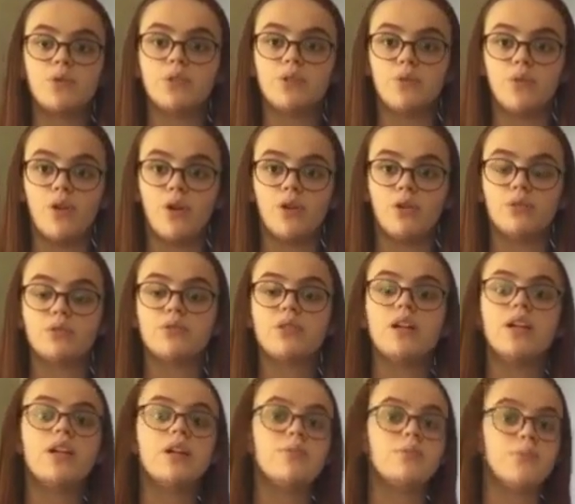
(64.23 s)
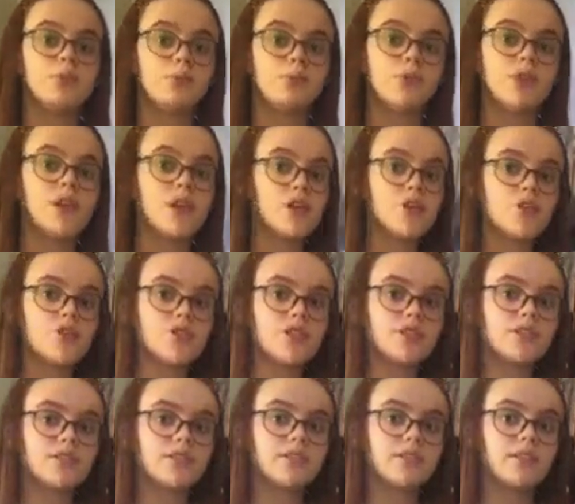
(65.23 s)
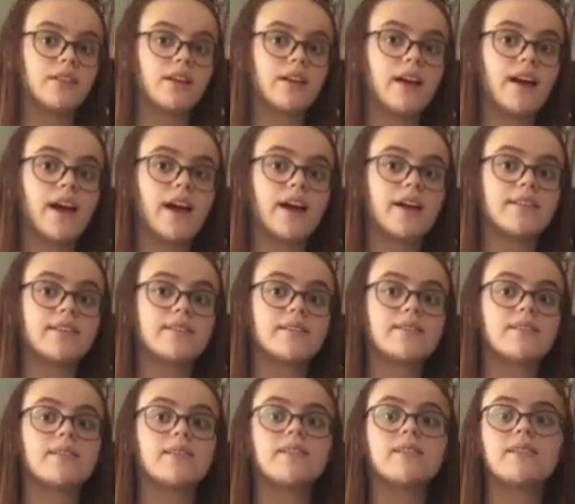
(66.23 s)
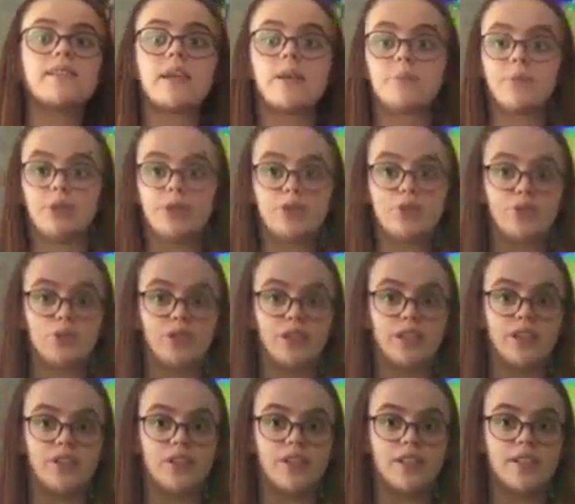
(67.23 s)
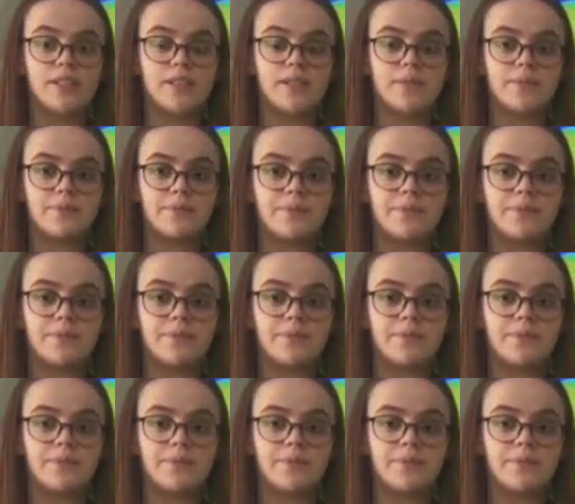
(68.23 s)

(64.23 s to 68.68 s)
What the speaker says: the world population and temperature increase.